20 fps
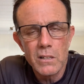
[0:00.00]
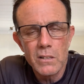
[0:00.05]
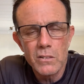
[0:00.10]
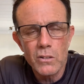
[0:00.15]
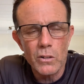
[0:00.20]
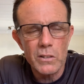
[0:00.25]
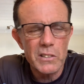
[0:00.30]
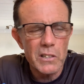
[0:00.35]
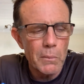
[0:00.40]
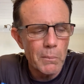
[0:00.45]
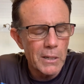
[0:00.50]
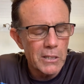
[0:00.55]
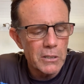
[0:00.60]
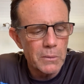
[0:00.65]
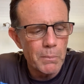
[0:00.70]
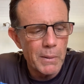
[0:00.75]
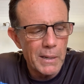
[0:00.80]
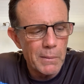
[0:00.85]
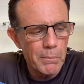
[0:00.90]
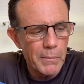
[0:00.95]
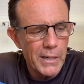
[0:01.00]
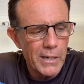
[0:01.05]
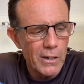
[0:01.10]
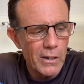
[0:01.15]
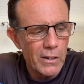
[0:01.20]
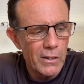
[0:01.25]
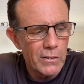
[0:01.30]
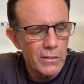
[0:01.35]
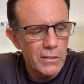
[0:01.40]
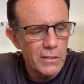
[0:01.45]
Not so much bent
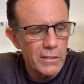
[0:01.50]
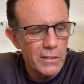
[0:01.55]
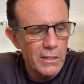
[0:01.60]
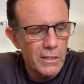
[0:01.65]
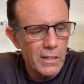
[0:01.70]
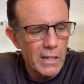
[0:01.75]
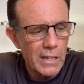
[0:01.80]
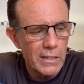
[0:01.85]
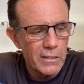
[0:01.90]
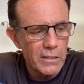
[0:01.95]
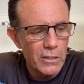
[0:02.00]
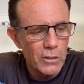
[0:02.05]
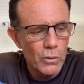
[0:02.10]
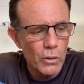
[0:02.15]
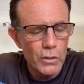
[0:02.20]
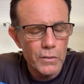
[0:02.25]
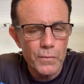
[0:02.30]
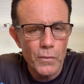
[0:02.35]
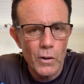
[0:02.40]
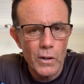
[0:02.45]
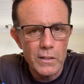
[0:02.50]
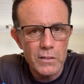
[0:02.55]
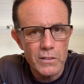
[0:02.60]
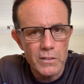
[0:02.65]
minnows and the crossfires